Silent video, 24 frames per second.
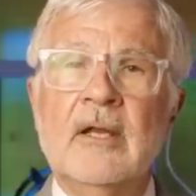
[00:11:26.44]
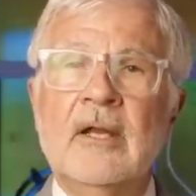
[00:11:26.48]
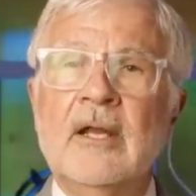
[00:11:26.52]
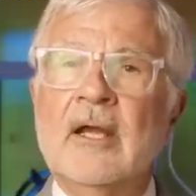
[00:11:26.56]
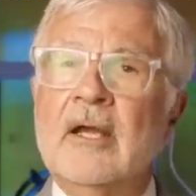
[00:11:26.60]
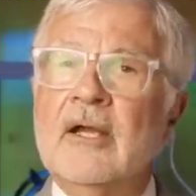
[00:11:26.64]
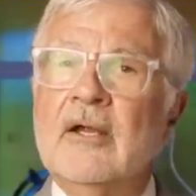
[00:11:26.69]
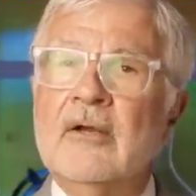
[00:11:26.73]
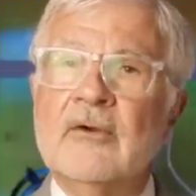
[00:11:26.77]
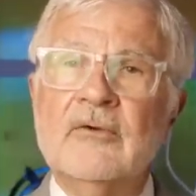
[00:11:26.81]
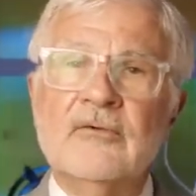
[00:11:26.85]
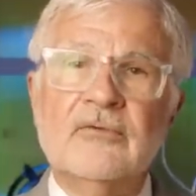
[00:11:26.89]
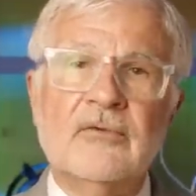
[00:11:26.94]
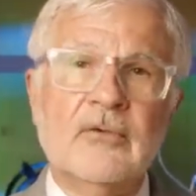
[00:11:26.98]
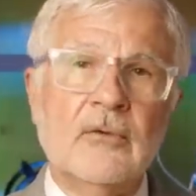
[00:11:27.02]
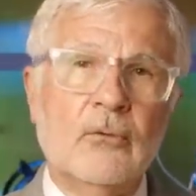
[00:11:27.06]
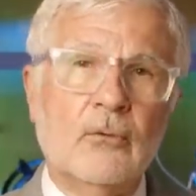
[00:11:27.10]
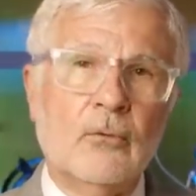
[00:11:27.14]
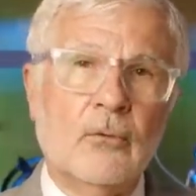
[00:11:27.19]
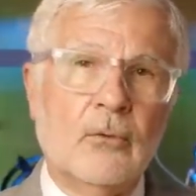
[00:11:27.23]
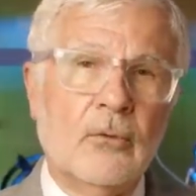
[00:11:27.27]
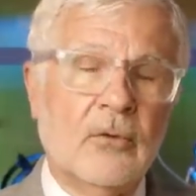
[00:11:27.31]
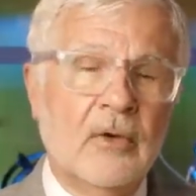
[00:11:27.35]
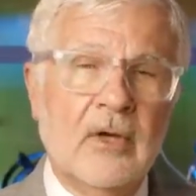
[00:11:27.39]
Now, here's the
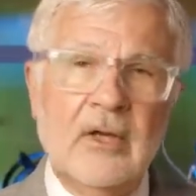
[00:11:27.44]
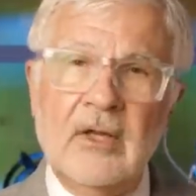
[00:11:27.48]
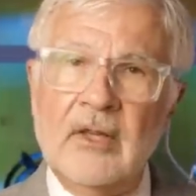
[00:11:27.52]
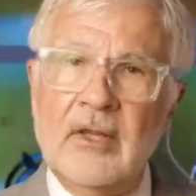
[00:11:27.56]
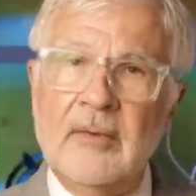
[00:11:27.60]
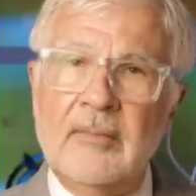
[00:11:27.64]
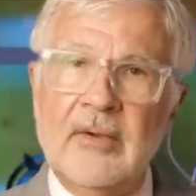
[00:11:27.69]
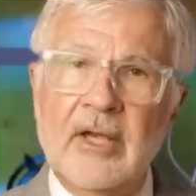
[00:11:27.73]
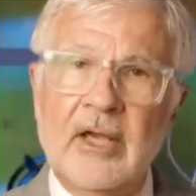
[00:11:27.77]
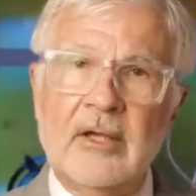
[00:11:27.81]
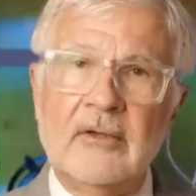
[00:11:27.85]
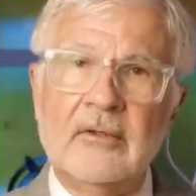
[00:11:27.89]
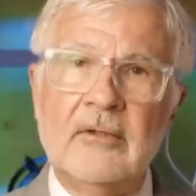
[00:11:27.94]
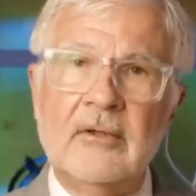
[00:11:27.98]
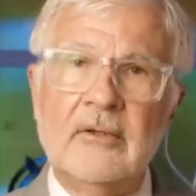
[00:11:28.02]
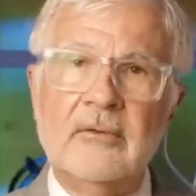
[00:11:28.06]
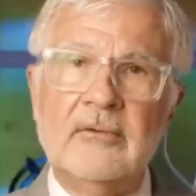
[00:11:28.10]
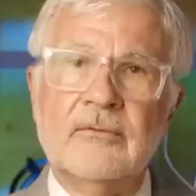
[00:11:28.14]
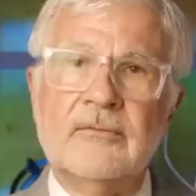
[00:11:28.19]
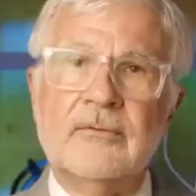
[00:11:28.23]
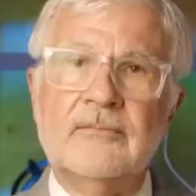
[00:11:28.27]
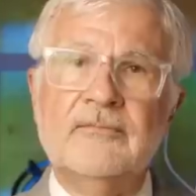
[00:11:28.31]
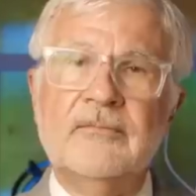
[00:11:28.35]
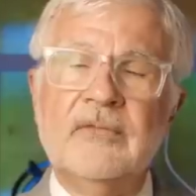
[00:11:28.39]
really bad
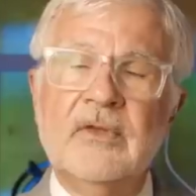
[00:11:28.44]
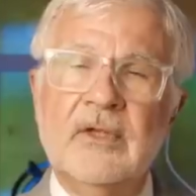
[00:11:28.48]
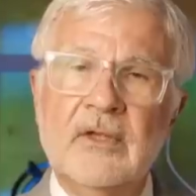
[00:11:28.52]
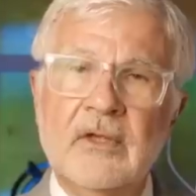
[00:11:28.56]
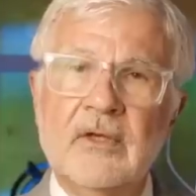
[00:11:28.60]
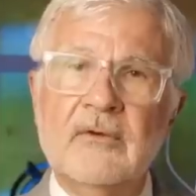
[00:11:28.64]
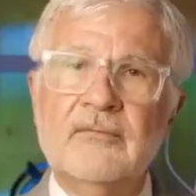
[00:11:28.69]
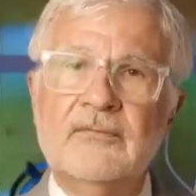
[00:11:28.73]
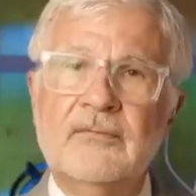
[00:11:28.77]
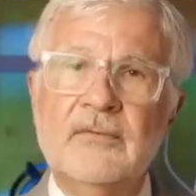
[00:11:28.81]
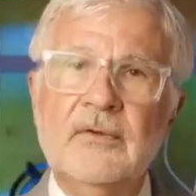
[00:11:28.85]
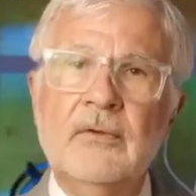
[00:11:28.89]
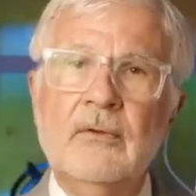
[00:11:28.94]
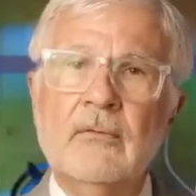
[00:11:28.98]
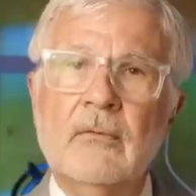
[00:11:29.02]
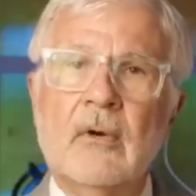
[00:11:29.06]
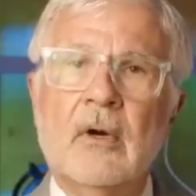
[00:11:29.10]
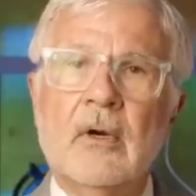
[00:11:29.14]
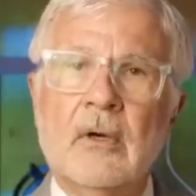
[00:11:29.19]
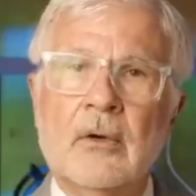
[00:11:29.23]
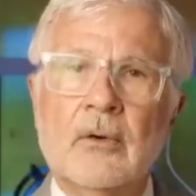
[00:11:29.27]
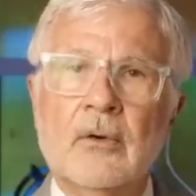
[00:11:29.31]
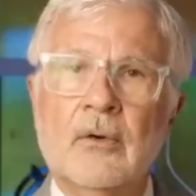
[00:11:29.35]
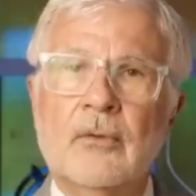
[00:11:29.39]
news if you
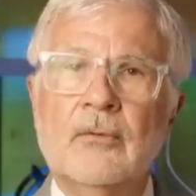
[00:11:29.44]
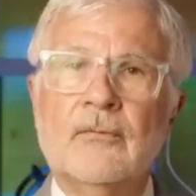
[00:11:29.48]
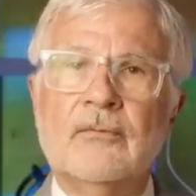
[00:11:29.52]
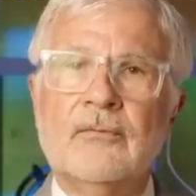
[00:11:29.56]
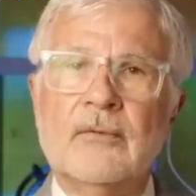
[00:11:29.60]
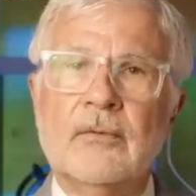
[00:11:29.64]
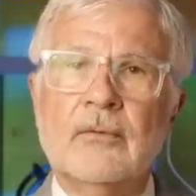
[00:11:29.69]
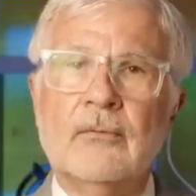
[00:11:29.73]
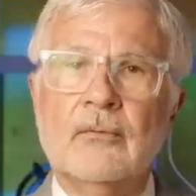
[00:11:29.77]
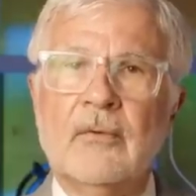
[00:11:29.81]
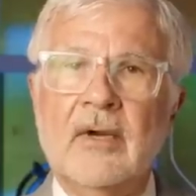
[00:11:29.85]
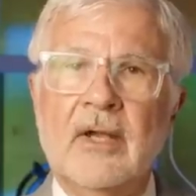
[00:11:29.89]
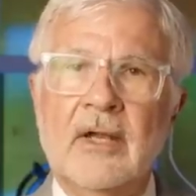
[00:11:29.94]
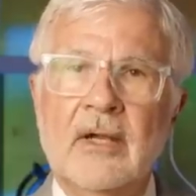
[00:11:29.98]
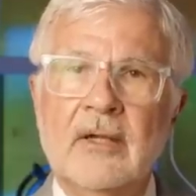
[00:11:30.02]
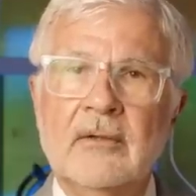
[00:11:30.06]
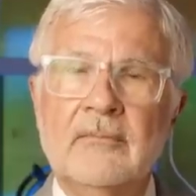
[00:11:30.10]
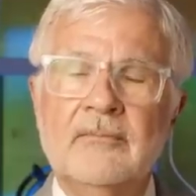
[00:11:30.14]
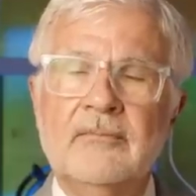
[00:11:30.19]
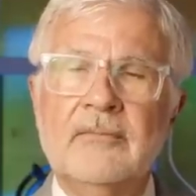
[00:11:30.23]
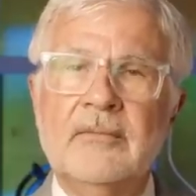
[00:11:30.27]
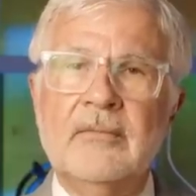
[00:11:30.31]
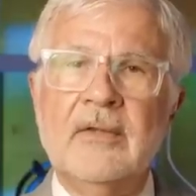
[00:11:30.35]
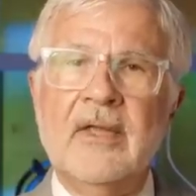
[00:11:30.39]
are overweight,